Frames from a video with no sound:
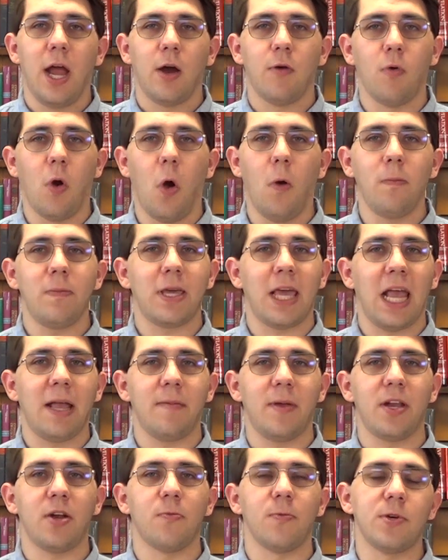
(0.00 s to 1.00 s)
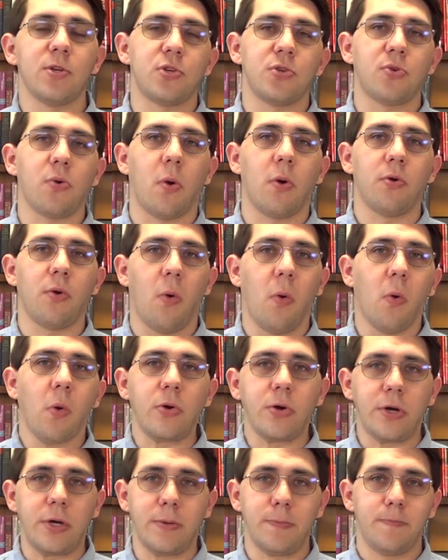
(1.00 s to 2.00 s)
Rome came in and restored
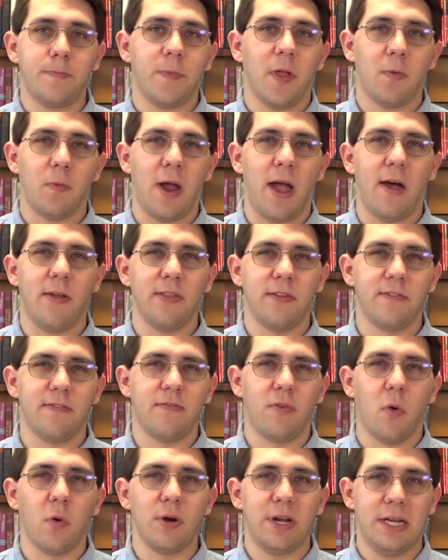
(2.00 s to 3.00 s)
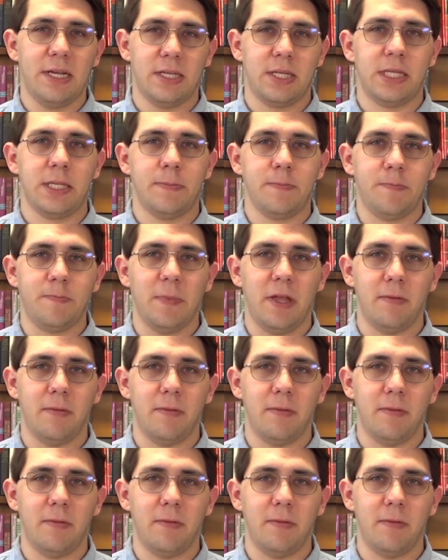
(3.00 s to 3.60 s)
order around the 40s,